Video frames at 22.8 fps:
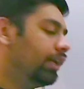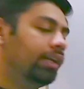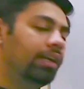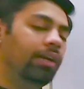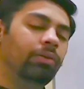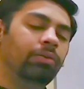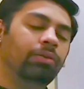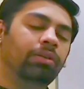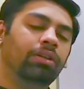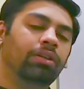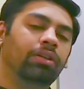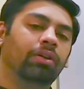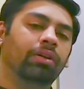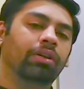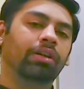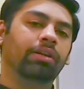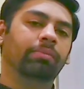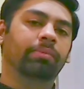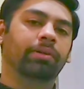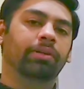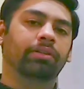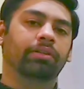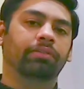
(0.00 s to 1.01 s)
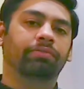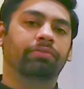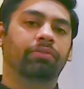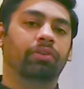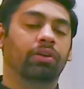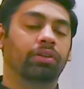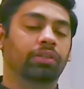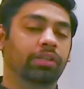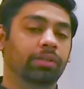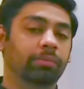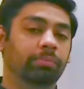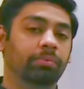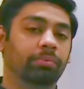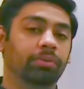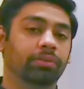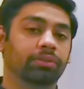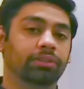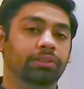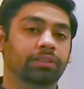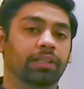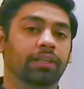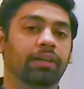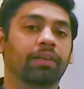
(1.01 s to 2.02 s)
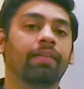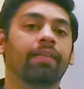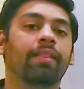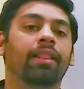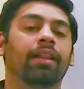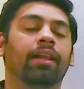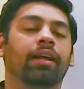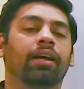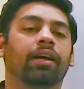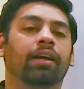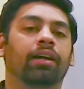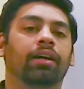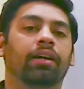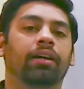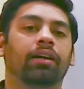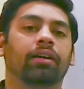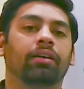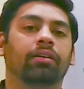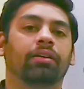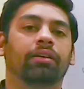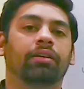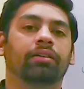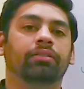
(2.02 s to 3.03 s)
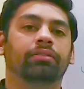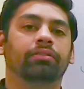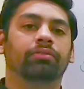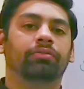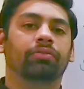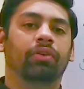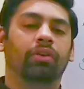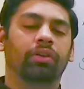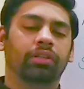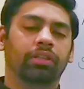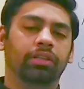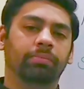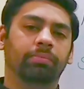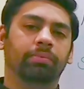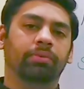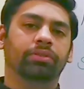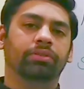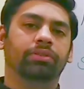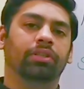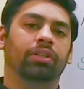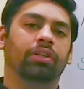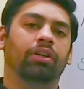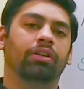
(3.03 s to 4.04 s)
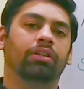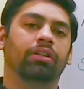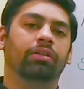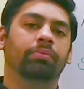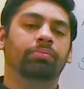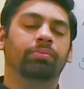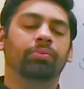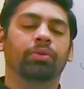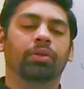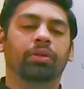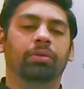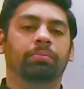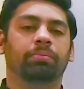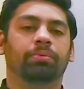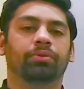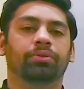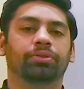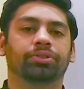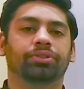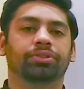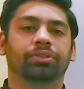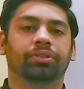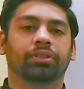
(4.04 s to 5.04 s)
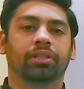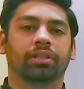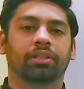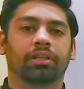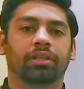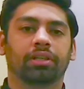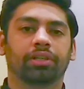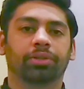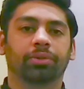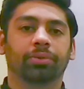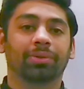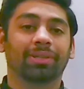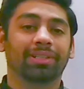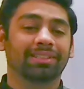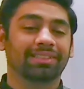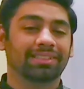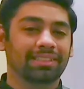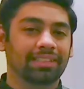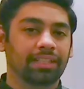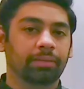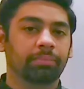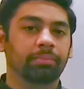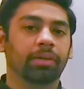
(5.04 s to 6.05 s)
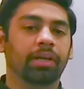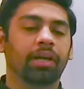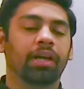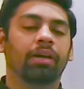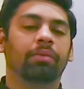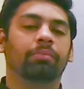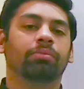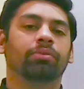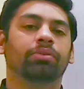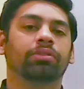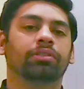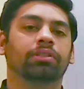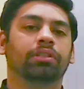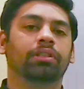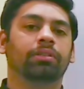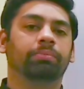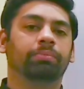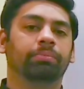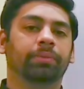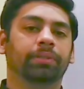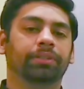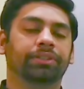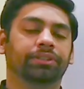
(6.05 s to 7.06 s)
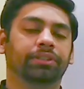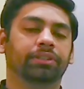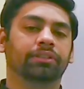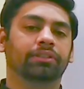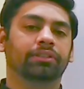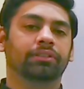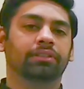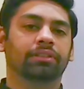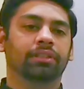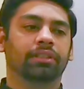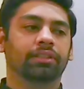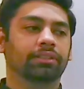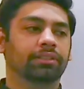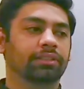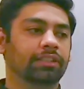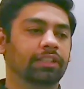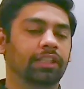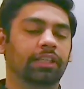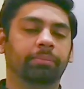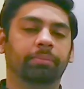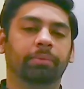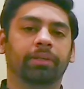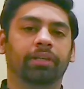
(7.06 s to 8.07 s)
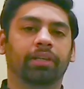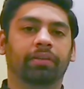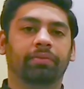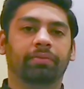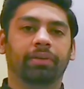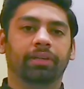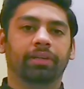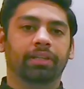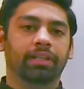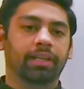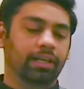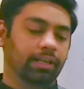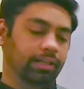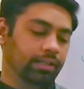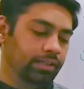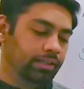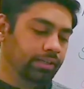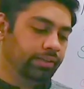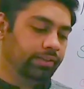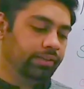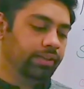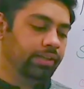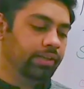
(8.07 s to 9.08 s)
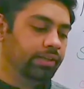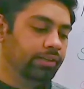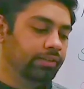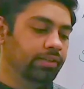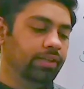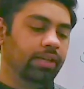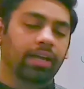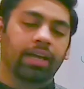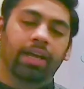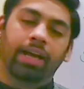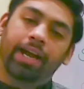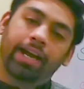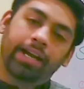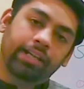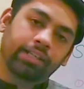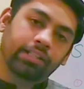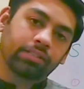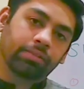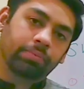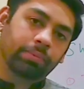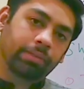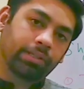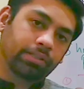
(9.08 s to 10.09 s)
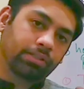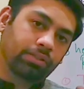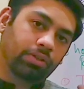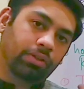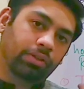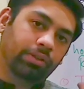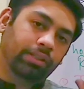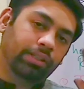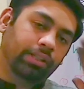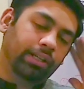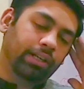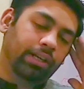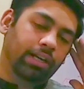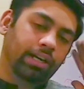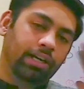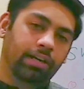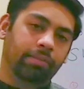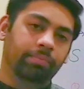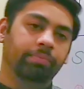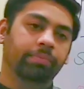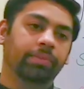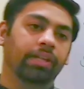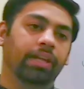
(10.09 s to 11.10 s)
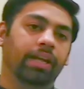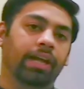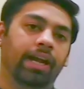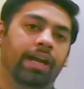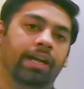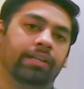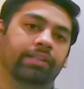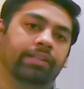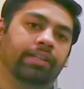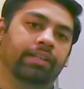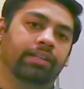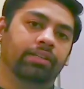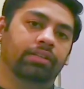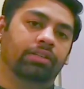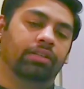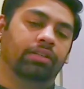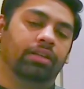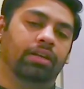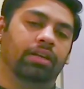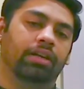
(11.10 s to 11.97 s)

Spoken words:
Now they're talking about the faulty posture or the poor posture during sleep. Mostly patients sleep in a way that their head is placed on their arm and their